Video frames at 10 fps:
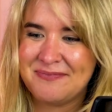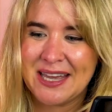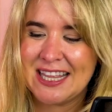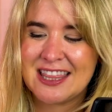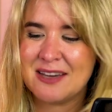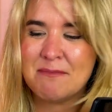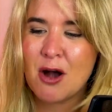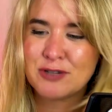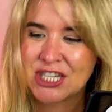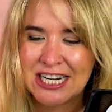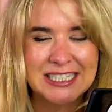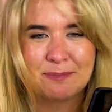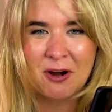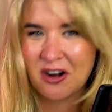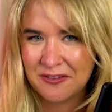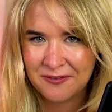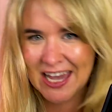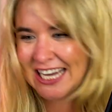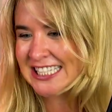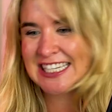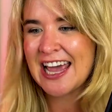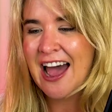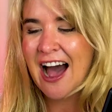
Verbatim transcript: But the motion is perfect.